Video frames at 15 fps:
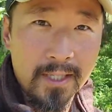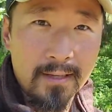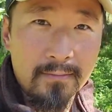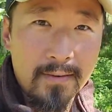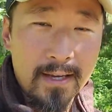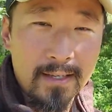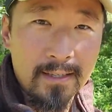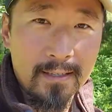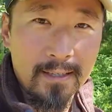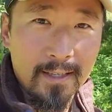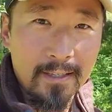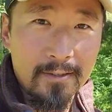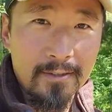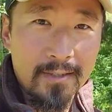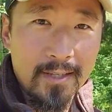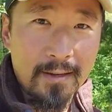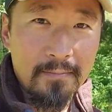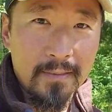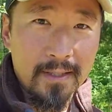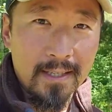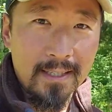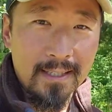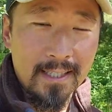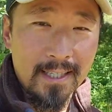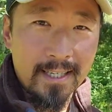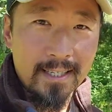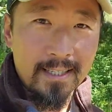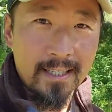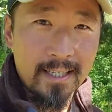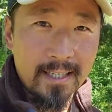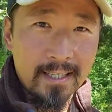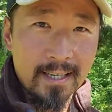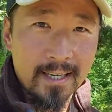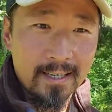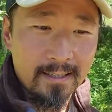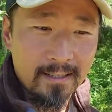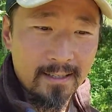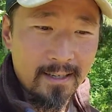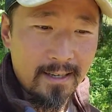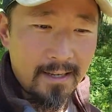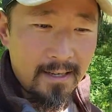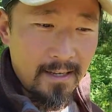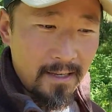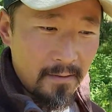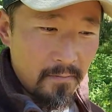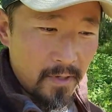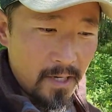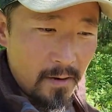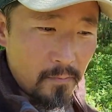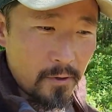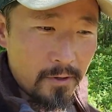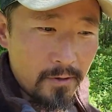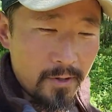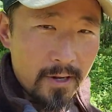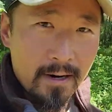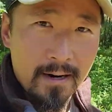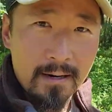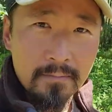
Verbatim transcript: see if I can intercept the CDT and meet up with her there.